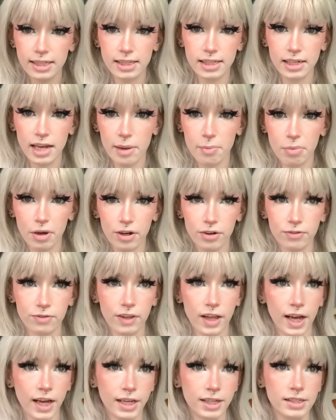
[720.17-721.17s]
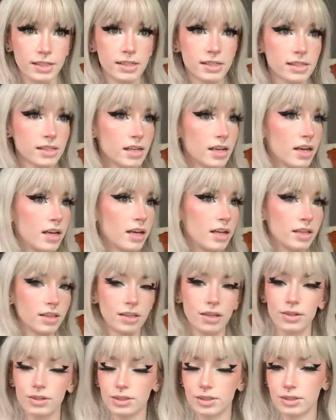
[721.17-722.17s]
the dead butterflies.
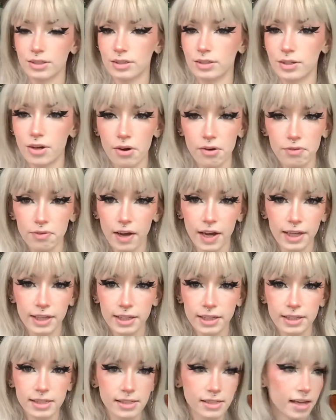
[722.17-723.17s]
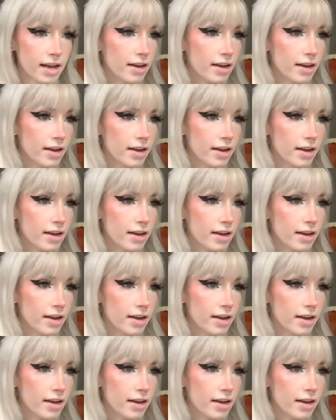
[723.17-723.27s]
There's no violence.